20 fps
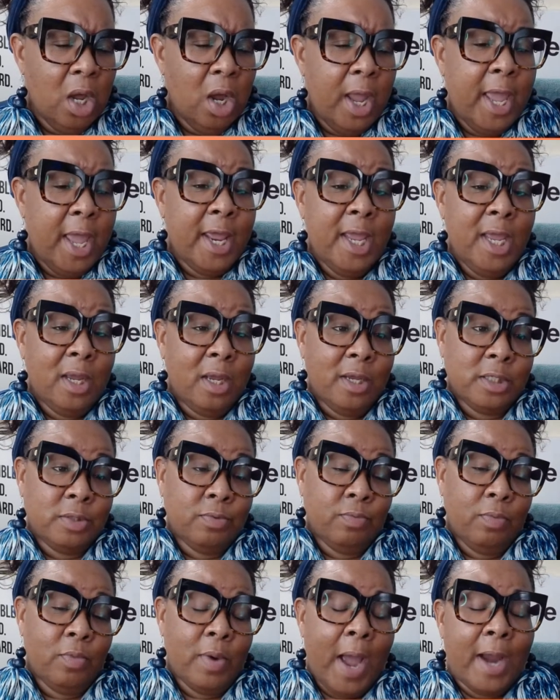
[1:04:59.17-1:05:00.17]
And he, cause
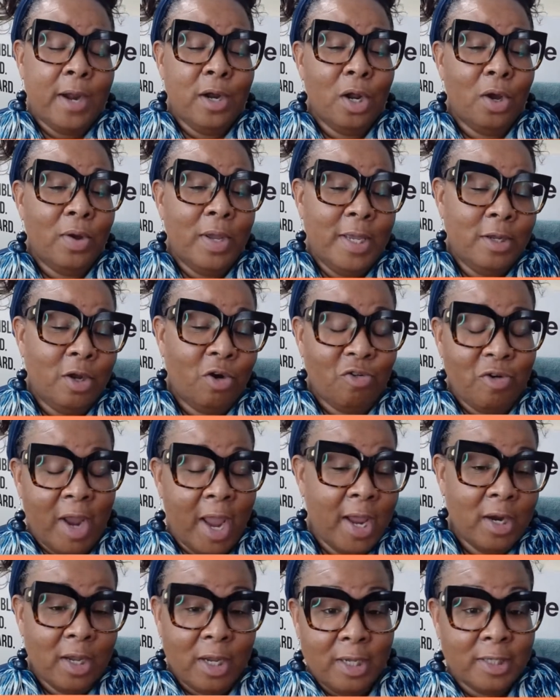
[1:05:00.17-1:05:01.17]
well, I know he
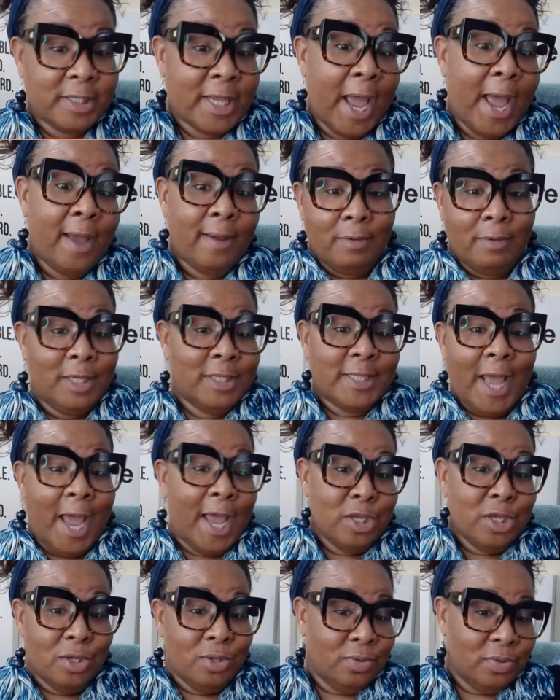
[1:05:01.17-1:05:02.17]
created because I
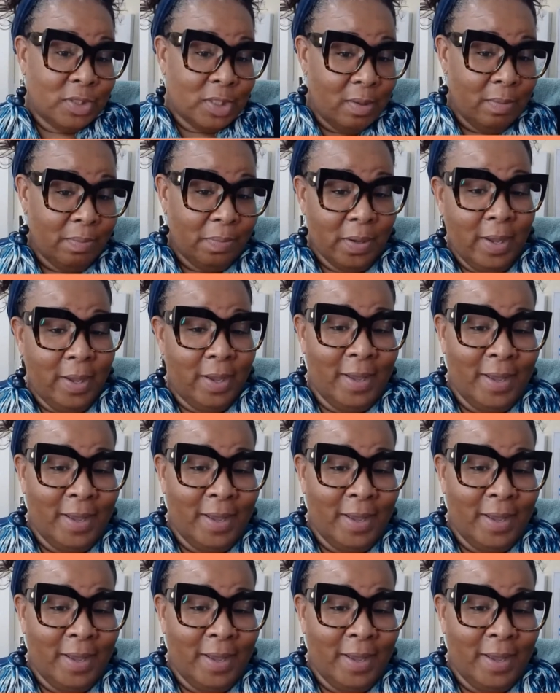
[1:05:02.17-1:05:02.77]
use it, but